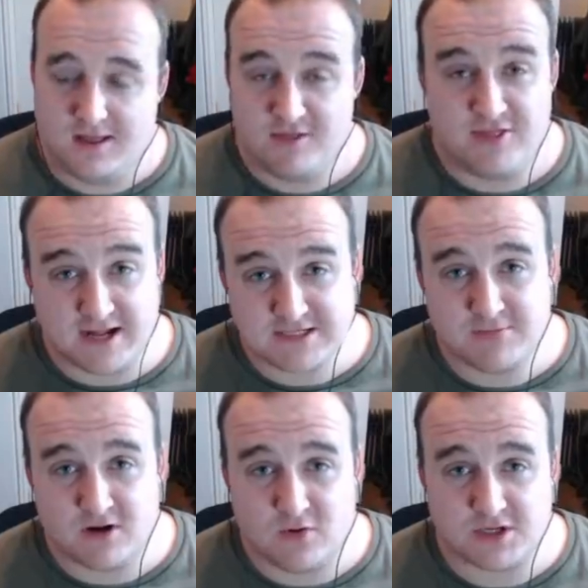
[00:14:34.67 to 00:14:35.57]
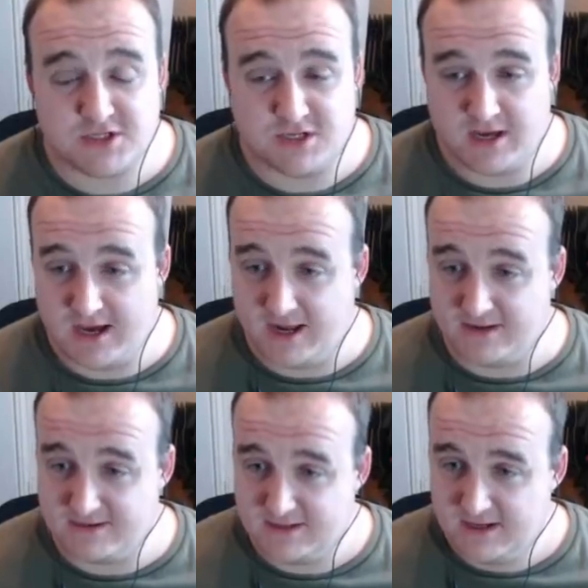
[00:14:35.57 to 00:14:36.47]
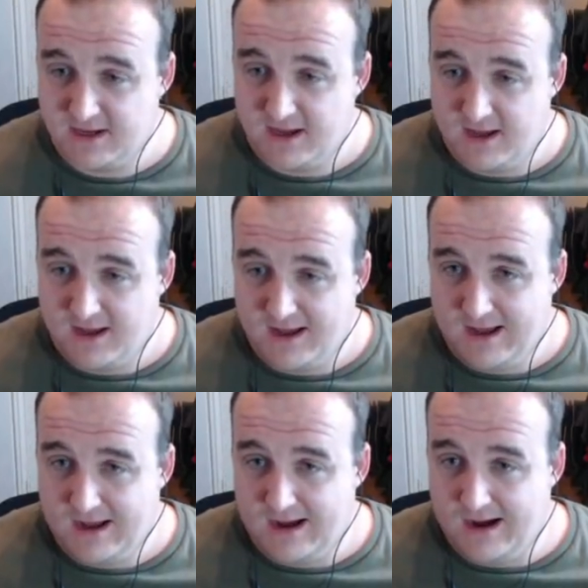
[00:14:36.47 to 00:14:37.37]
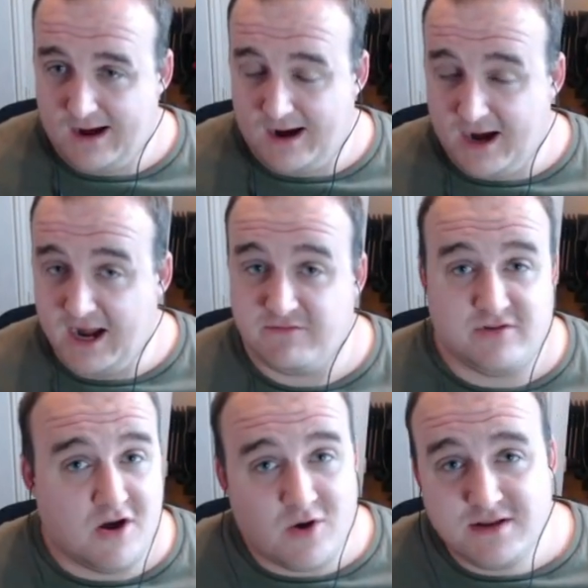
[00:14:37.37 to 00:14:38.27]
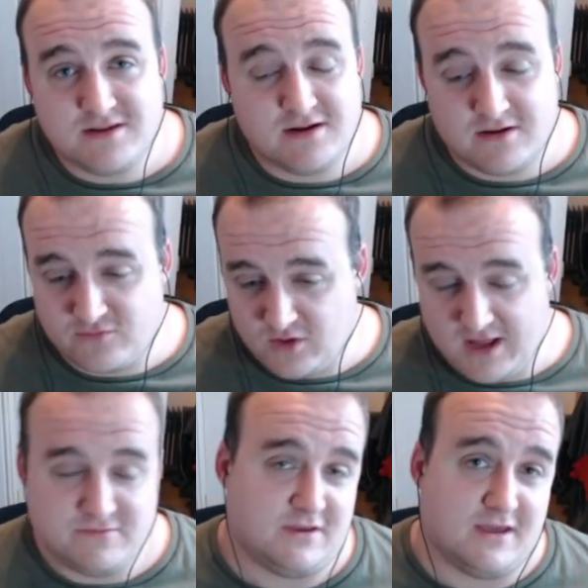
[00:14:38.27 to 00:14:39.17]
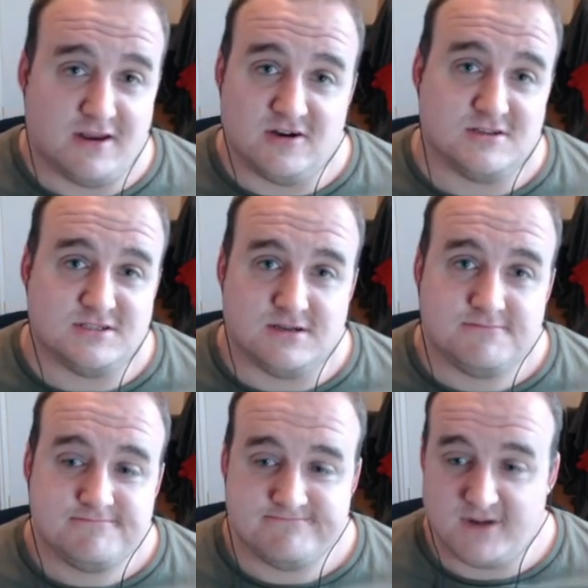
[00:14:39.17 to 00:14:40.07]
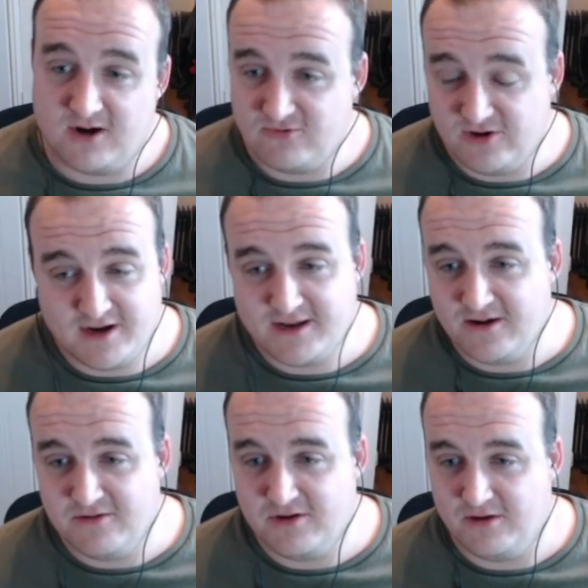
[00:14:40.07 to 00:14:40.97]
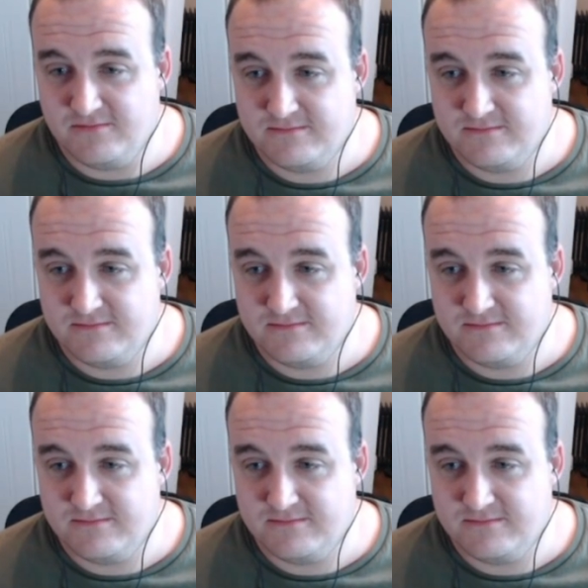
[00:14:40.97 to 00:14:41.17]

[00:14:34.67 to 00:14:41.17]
That's my question, and I have no idea if we'll ever get an answer. I really don't know.